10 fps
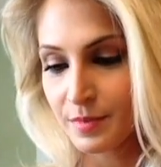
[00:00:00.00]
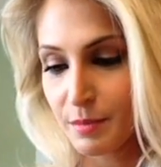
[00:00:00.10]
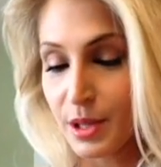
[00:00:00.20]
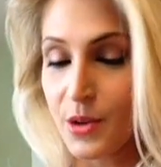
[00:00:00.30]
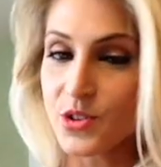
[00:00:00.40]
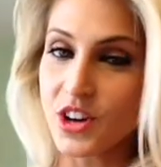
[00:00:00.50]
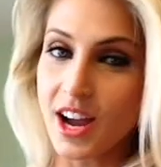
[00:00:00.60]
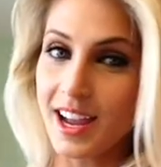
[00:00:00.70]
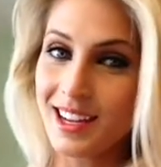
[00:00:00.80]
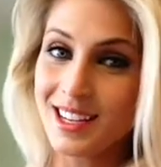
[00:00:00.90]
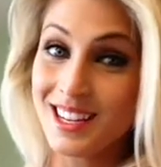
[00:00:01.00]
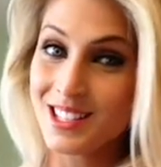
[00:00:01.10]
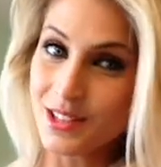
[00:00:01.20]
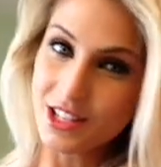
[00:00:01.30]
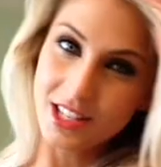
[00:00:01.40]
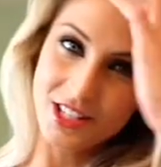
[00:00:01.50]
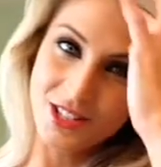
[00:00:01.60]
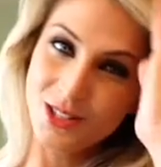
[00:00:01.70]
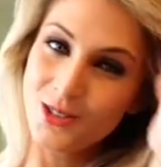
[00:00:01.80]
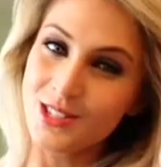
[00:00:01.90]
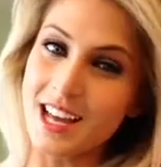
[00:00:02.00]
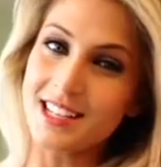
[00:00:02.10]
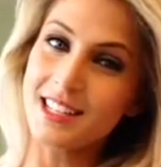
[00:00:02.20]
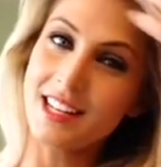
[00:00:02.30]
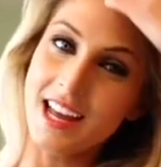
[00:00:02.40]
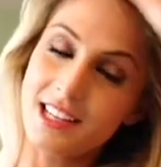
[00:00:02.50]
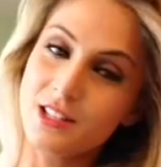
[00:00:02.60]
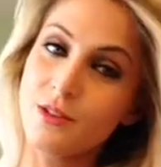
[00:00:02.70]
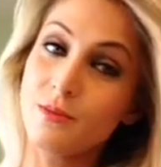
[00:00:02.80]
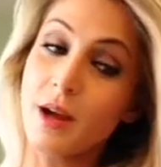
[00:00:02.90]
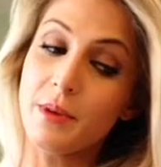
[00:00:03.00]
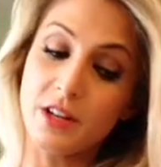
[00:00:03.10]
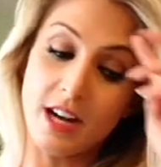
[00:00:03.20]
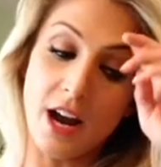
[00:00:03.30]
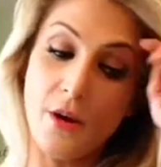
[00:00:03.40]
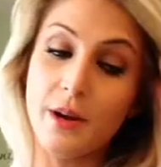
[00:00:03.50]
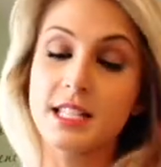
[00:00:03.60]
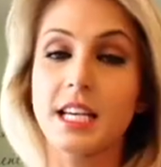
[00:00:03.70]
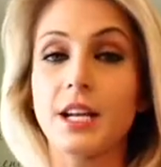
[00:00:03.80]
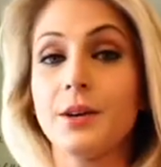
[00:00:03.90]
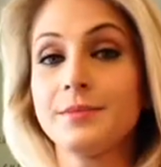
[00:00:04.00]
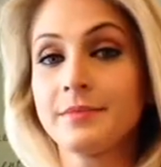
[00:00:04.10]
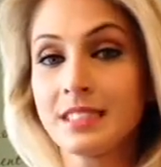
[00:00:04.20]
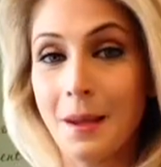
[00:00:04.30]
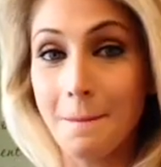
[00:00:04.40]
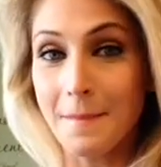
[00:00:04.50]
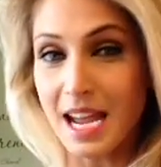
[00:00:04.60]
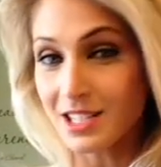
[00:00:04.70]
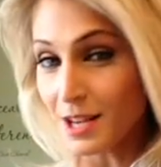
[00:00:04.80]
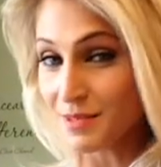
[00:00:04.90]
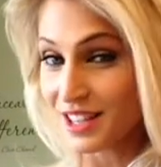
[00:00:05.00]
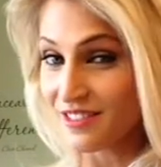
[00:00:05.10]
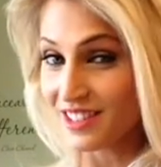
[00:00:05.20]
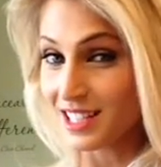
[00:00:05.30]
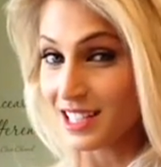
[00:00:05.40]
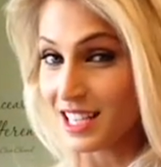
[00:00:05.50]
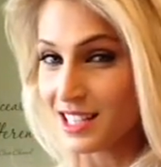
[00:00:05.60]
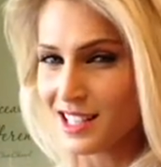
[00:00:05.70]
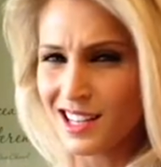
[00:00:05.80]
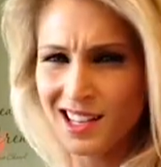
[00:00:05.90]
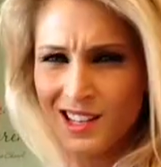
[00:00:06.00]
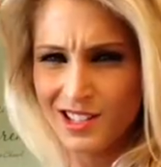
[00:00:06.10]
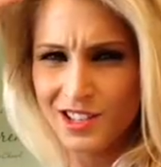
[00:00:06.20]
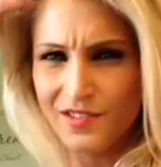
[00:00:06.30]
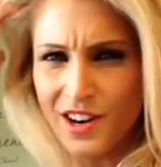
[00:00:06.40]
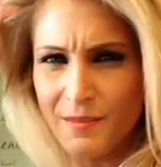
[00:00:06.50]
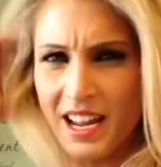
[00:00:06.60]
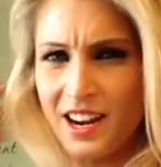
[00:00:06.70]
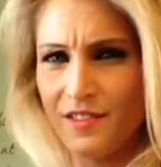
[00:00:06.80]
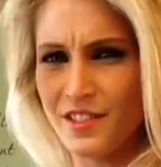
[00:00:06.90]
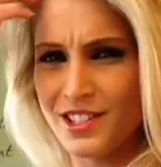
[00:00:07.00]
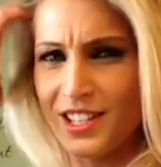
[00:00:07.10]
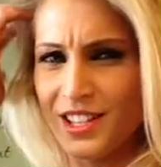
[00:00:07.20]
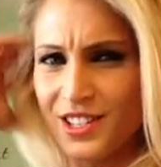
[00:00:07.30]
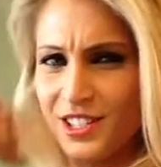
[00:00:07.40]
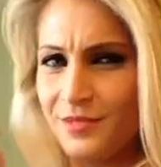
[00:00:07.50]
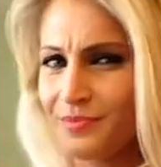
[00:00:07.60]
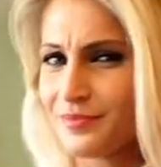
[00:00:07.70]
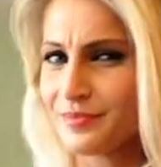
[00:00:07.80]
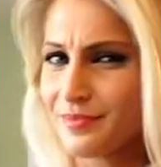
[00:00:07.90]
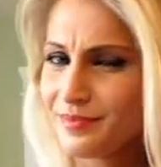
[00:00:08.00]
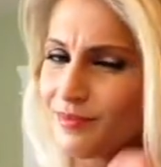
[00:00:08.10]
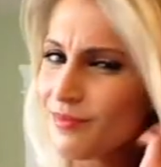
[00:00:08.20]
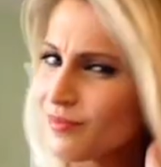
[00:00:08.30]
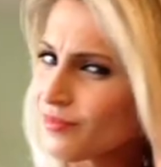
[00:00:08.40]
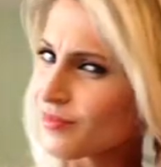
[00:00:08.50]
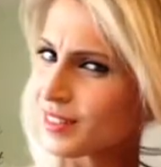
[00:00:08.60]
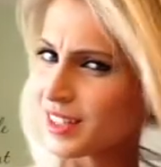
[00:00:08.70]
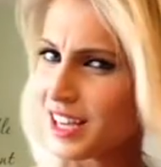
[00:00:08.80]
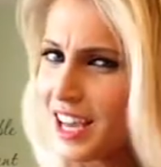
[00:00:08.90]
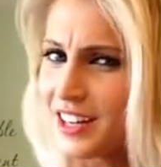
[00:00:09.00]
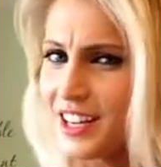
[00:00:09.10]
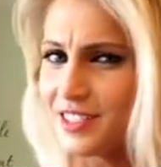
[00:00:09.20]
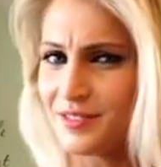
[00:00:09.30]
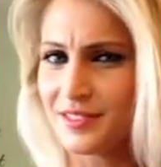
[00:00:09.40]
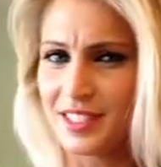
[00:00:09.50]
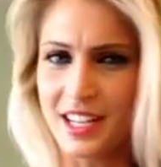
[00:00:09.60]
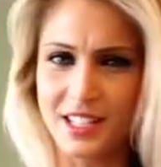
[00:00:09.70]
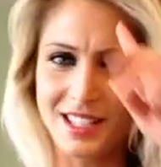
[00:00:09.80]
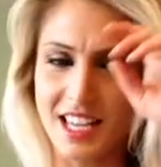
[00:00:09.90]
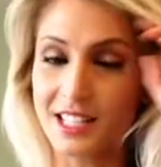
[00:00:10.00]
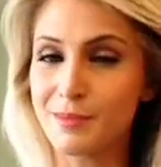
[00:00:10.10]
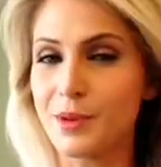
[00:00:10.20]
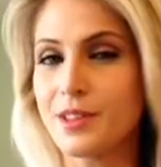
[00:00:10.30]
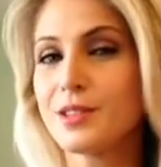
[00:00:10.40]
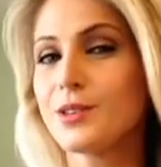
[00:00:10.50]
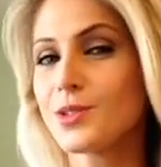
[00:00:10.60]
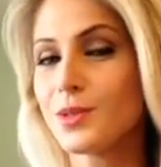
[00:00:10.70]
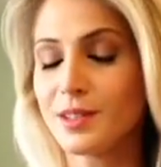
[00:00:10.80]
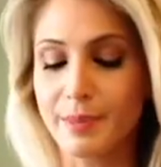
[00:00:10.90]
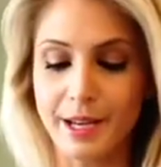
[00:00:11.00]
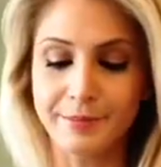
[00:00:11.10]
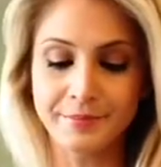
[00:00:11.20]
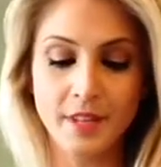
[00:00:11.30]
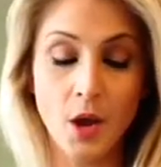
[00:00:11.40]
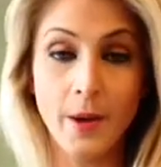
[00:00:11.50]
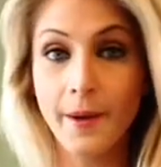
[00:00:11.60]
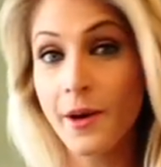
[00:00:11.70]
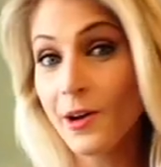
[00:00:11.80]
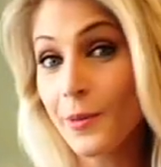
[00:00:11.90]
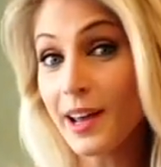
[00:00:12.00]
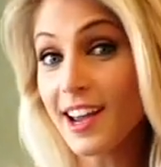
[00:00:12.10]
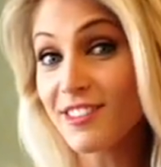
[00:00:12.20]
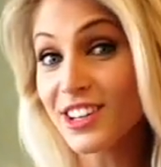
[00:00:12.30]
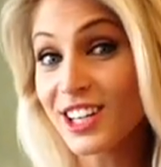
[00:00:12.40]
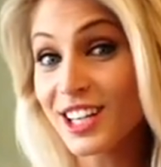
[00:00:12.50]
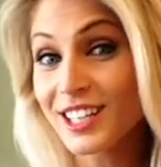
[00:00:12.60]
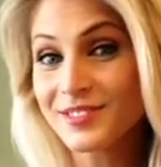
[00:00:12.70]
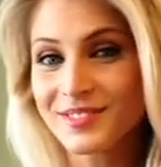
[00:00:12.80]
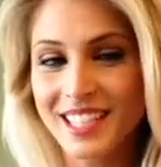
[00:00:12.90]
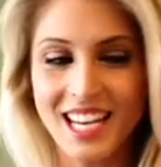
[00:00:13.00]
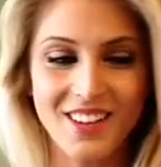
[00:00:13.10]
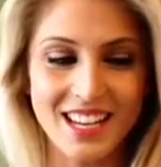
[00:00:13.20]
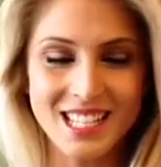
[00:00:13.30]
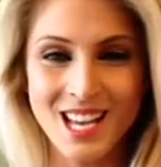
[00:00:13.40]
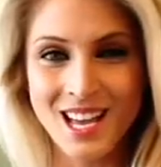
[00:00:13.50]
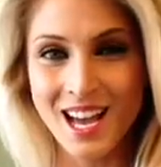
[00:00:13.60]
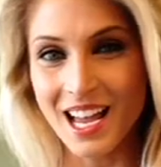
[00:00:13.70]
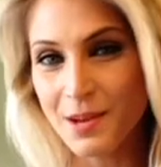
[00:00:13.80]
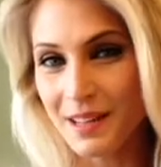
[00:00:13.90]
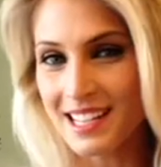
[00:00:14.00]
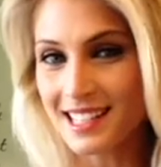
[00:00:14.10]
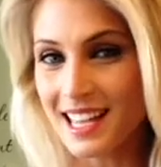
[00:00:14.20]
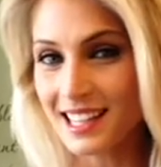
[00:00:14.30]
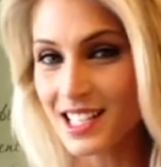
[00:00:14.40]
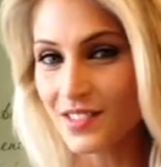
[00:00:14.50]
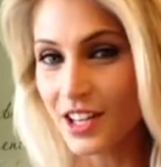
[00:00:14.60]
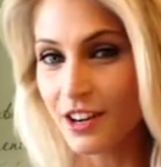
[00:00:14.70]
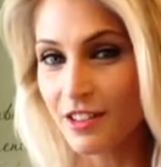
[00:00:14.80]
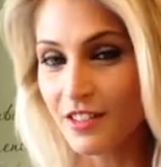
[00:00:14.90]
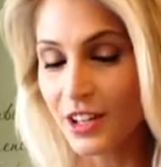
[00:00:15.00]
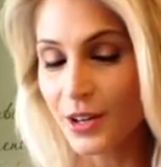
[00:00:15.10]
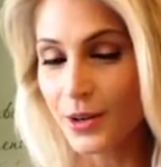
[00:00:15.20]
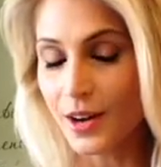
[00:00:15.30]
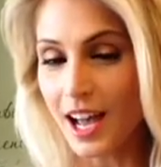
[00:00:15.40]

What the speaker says: Blow Dry. So I did just use that today, so I wonder how it's gonna match up to the Frizzies. So far my hair feels a little, I don't know, not as like smooth as usual, but whatever. Anyways, I hope you guys like this video review.